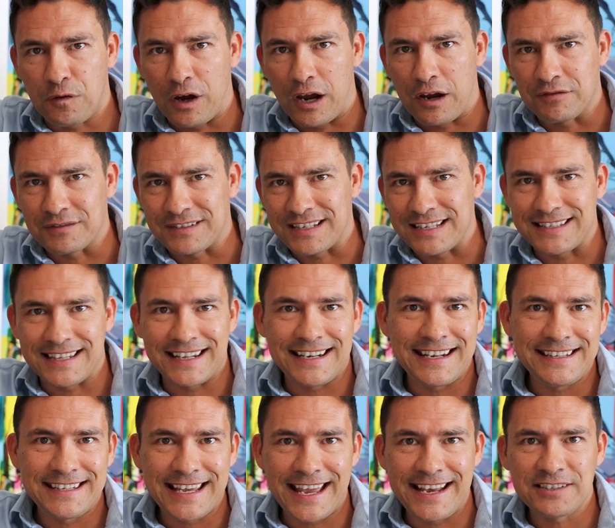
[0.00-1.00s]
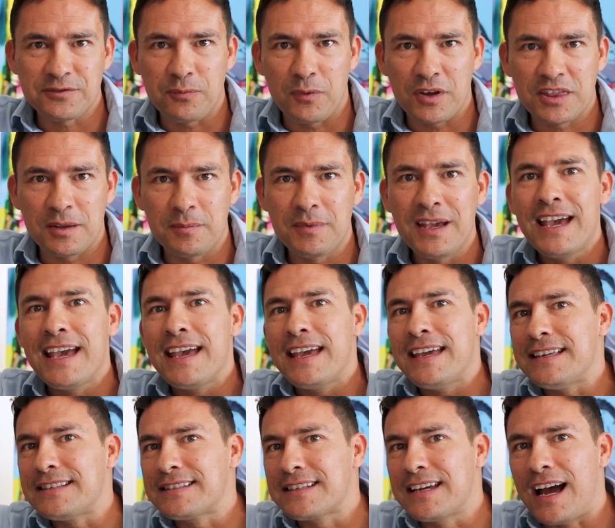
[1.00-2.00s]
fragrances that he takes with him.
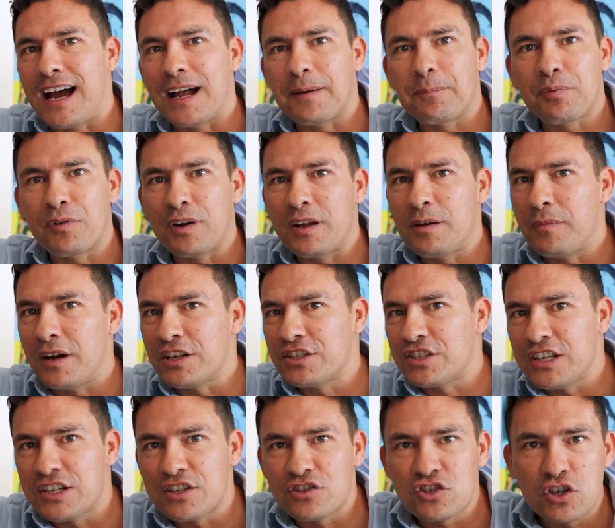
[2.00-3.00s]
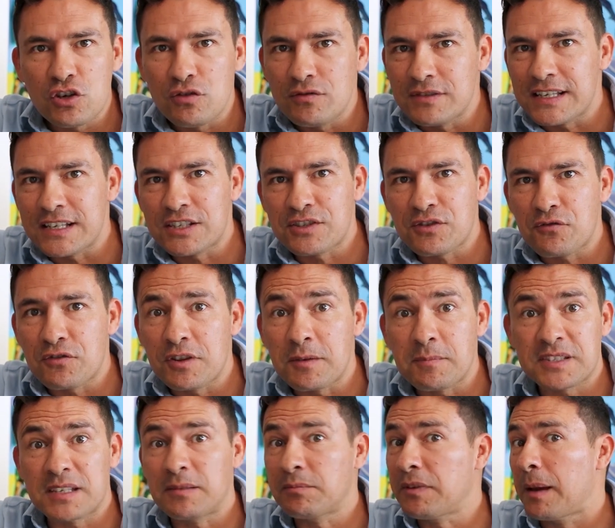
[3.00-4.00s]
He's got pretty much, he chooses through
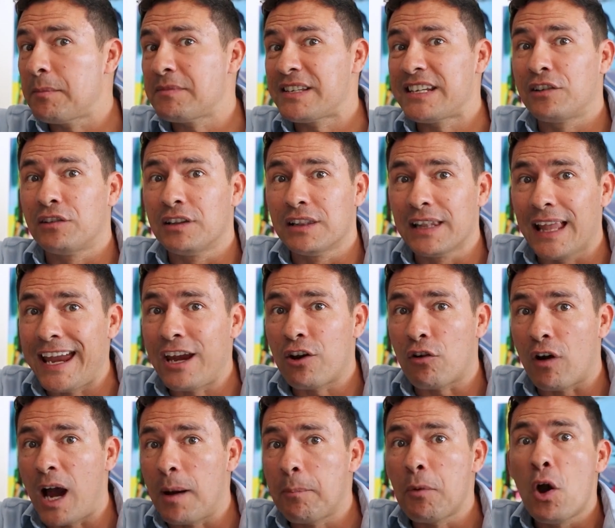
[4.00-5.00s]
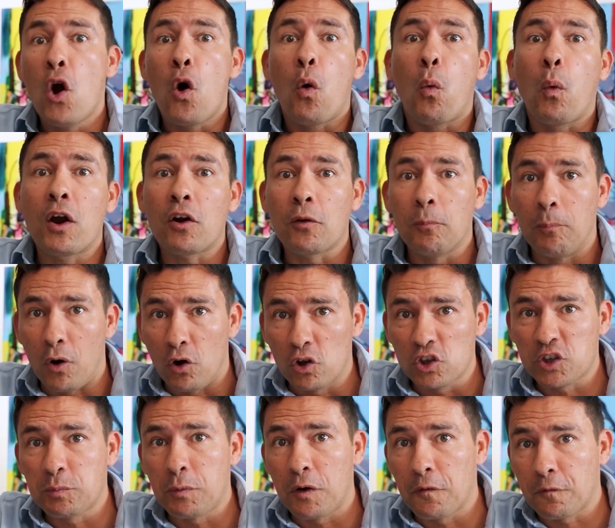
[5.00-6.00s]
them. Sometimes he'll layer up, wear
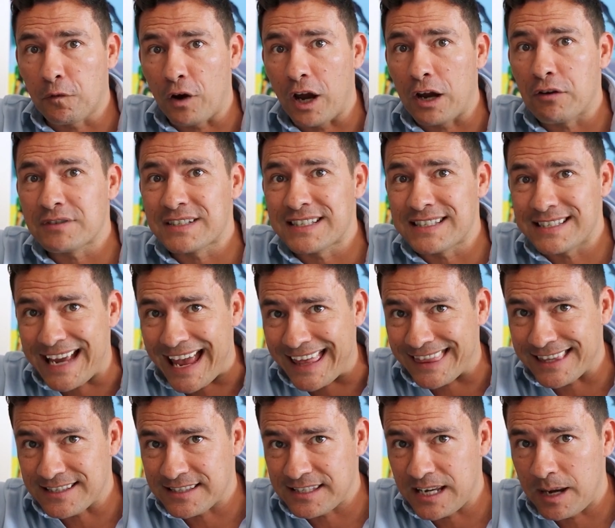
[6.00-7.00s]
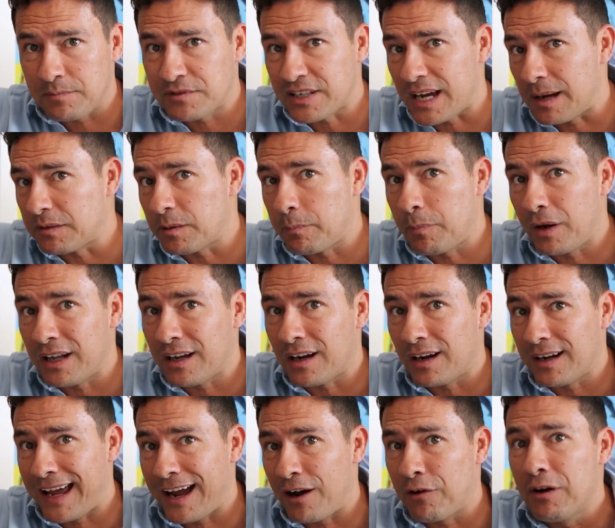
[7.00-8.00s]
multiple fragrances at the same time, depending
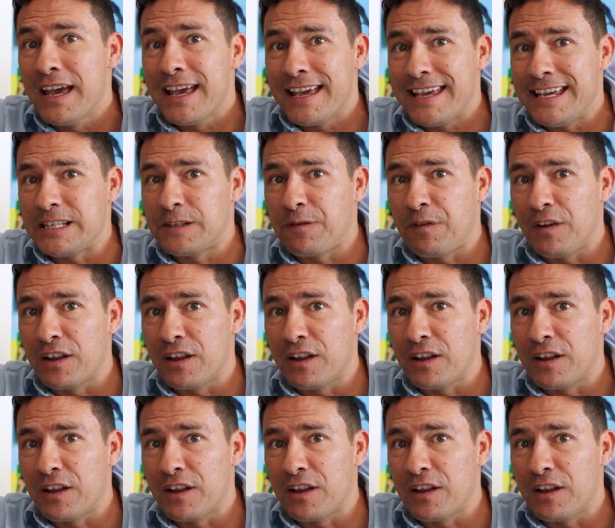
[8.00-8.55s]
on how he's